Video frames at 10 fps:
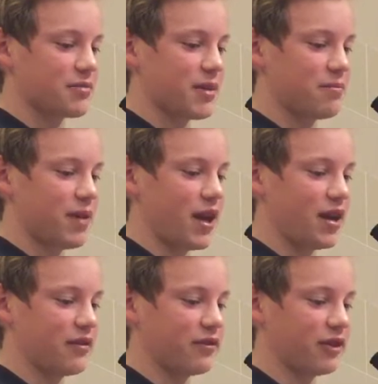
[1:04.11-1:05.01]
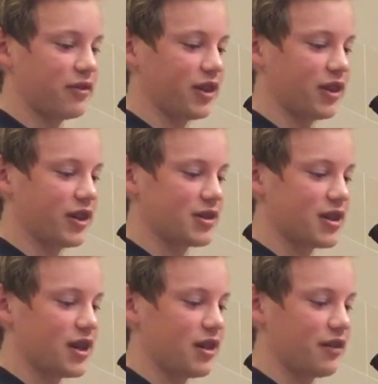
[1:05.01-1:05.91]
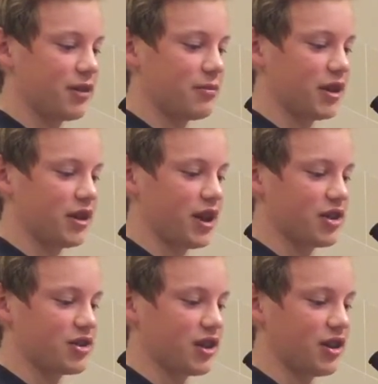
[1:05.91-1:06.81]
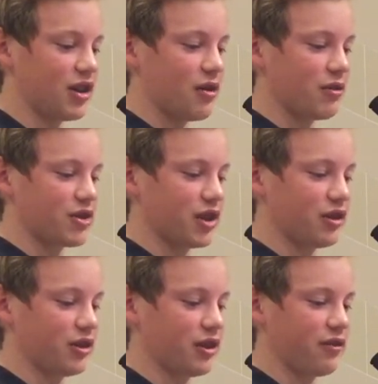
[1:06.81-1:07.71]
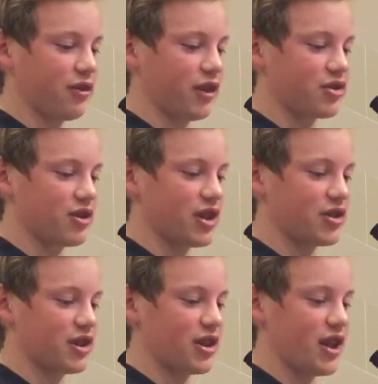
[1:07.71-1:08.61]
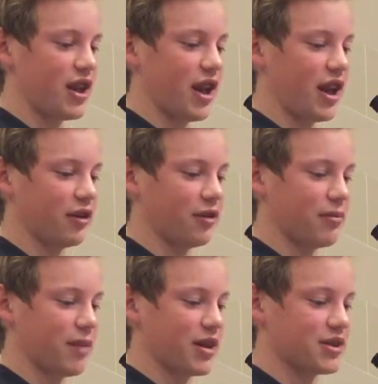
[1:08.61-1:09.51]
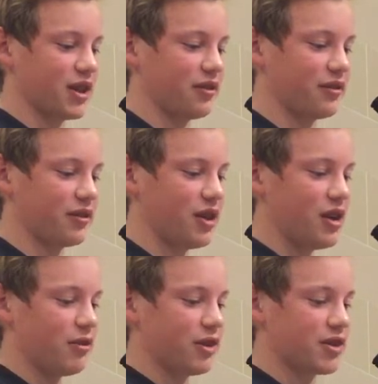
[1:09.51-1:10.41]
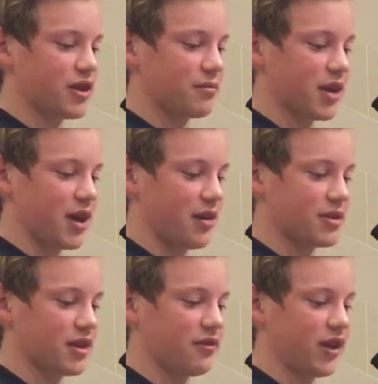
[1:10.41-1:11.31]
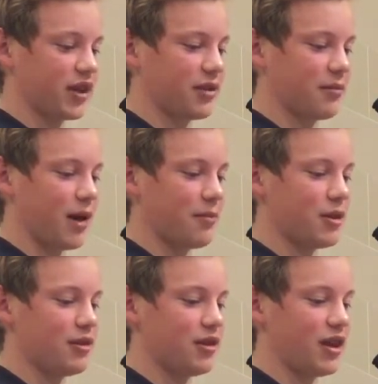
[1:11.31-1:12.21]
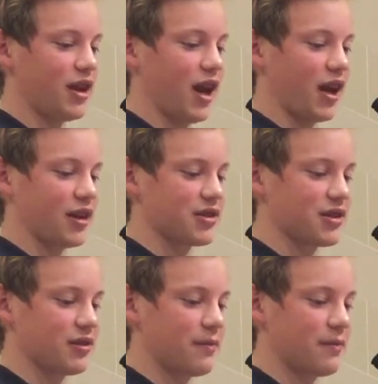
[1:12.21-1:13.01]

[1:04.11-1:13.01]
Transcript: me painful feelings of humiliation, which included frustration and anger with myself, which sometimes affected my mood and attitude.